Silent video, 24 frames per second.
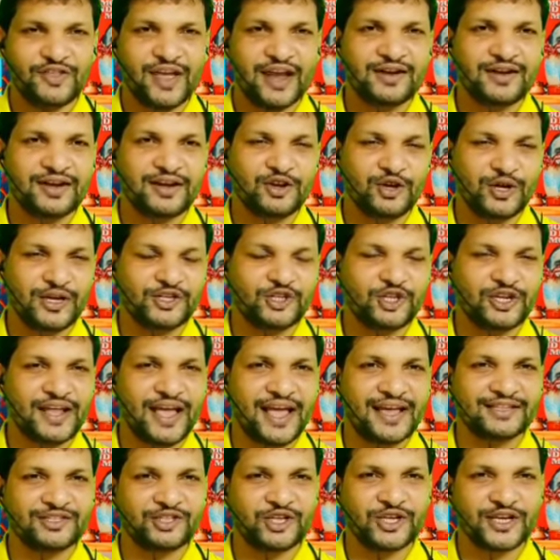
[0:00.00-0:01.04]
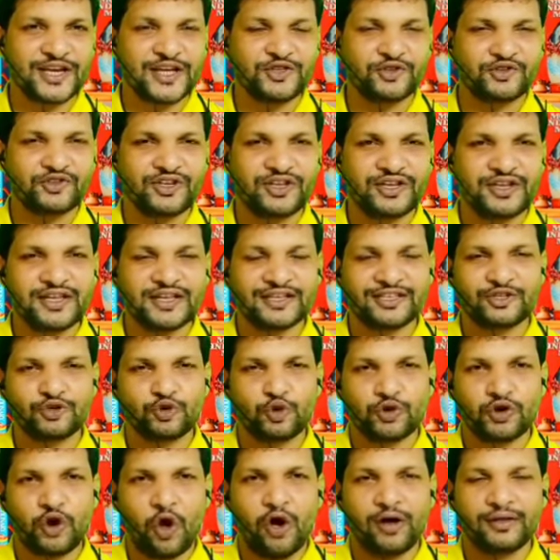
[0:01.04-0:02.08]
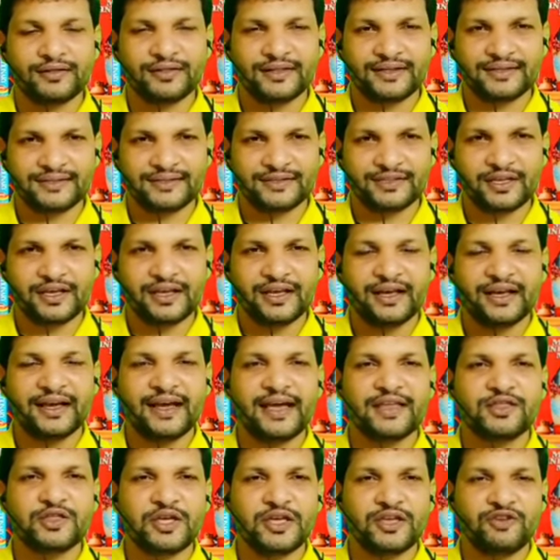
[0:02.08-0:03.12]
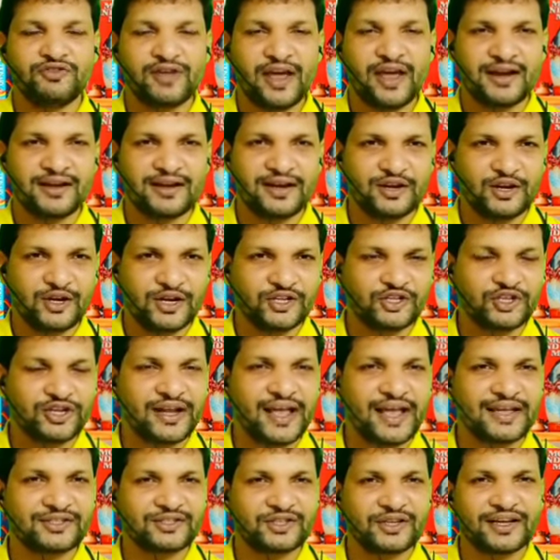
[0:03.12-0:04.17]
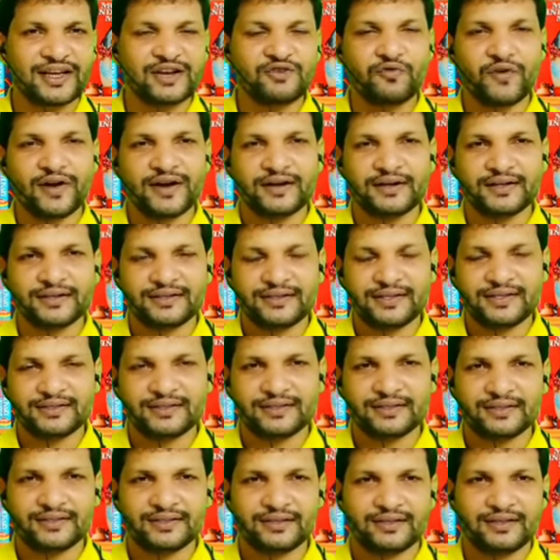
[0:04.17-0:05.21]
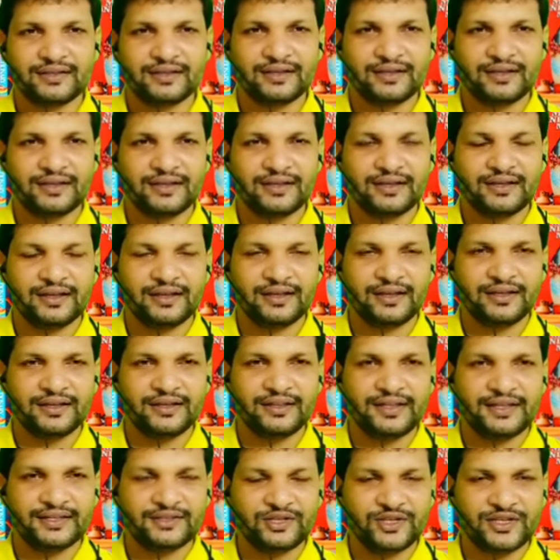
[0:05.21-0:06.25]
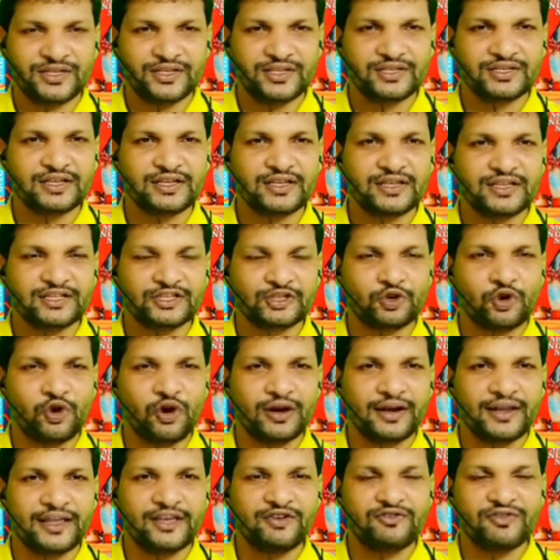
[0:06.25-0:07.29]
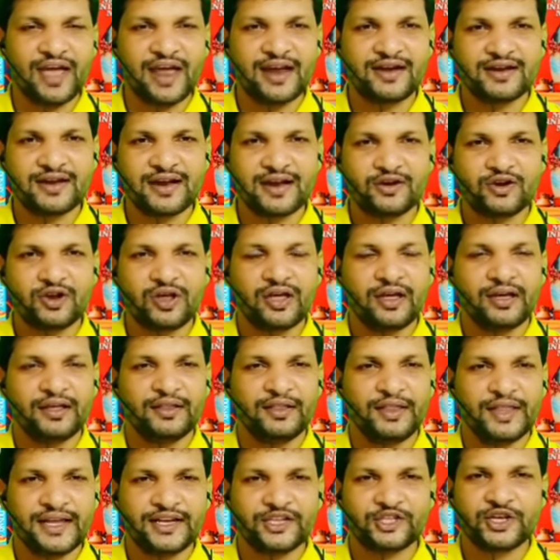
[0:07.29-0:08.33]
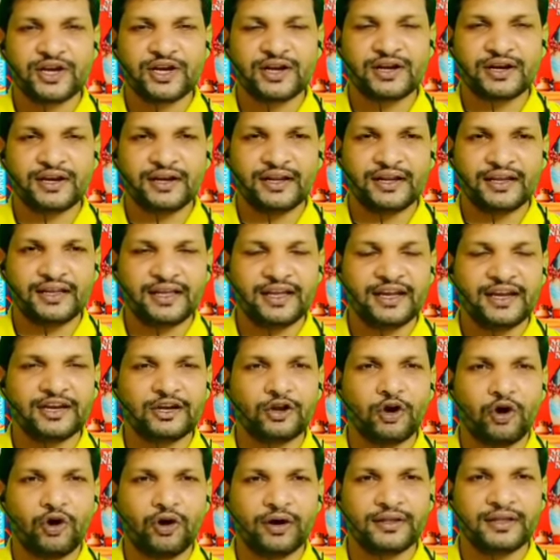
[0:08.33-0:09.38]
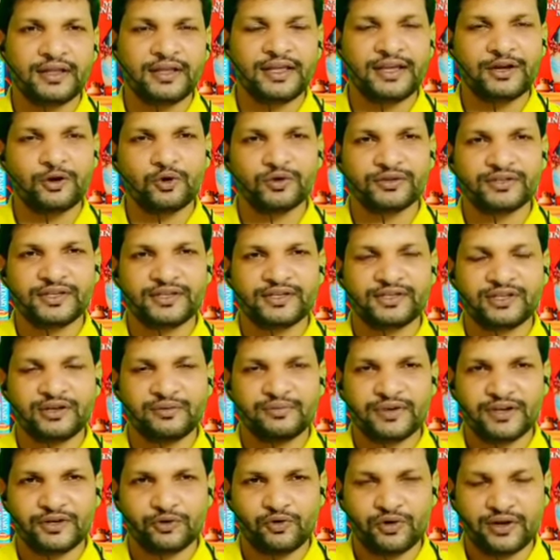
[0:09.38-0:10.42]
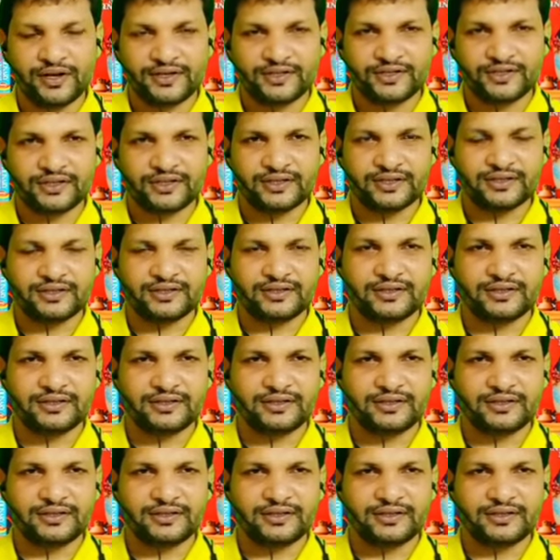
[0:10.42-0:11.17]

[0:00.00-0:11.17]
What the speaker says: United Nations has taken serious note on this, and United Nations has taken one decision. This decision is called United Nations Decade on Ecosystem Regulation.